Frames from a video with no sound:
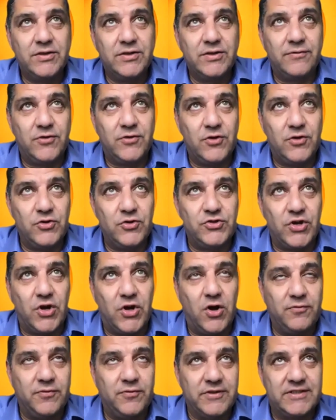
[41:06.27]
the future,
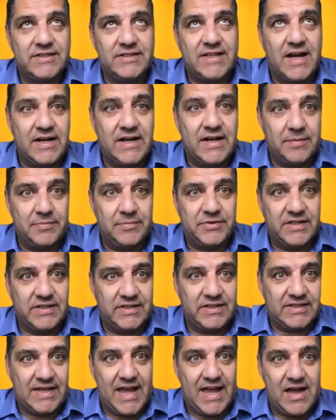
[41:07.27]
often startups
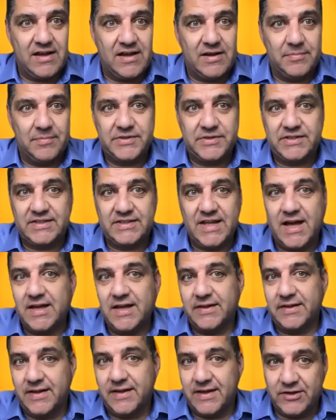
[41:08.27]
and scale ups start